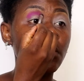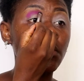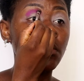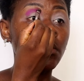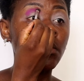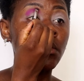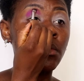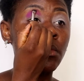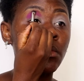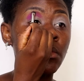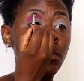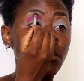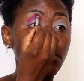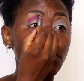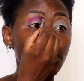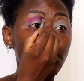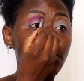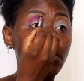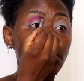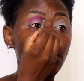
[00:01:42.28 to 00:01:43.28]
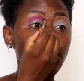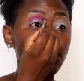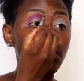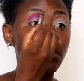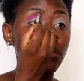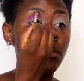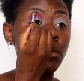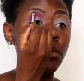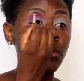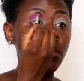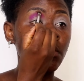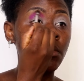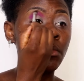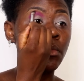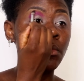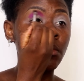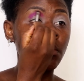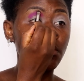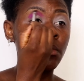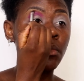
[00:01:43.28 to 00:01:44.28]
actually the truth,
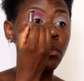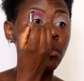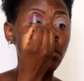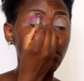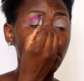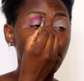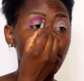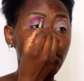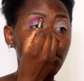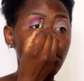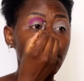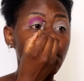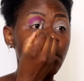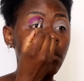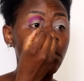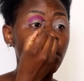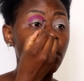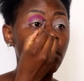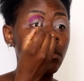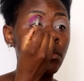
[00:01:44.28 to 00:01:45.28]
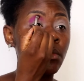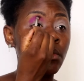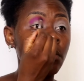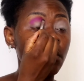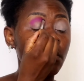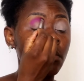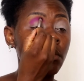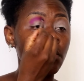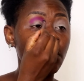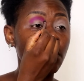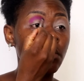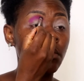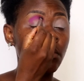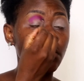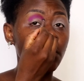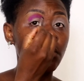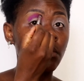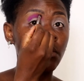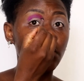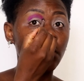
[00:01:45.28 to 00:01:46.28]
and I'll just continue to pack that all over
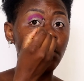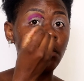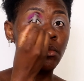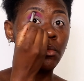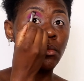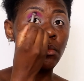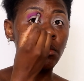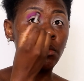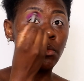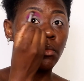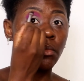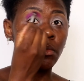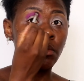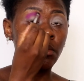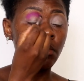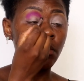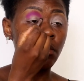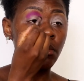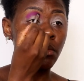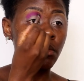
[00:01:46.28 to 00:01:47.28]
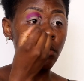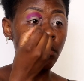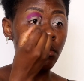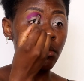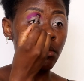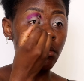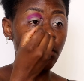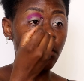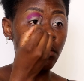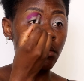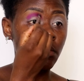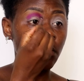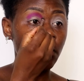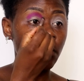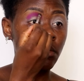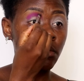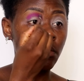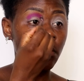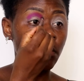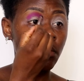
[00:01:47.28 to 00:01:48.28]
my crease. And then next I'll go
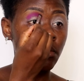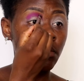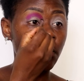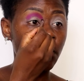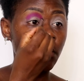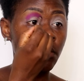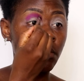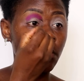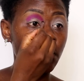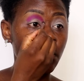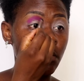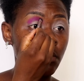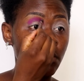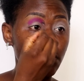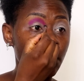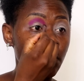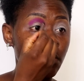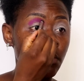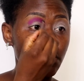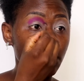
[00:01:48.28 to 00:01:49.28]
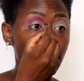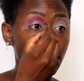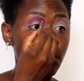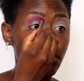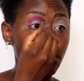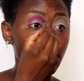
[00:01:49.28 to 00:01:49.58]
in with a beautiful